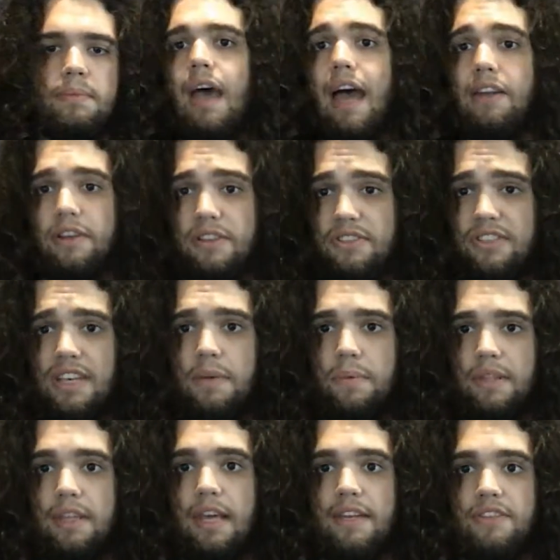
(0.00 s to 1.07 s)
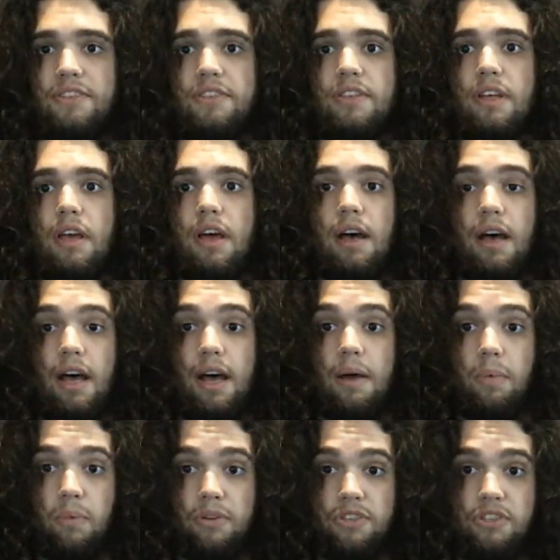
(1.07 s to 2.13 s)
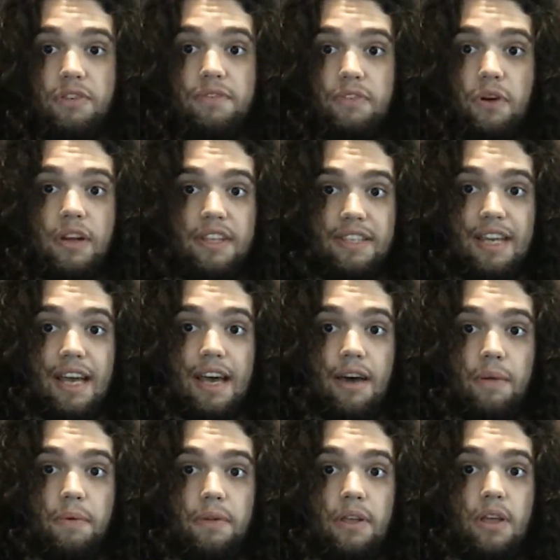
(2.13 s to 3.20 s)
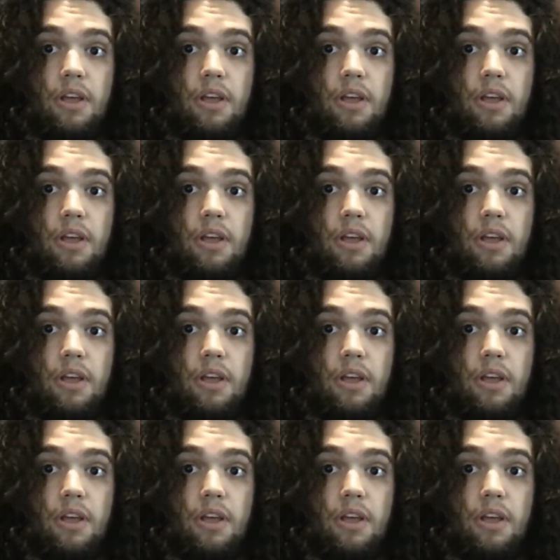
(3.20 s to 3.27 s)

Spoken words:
and you can see with this, once you've got it down,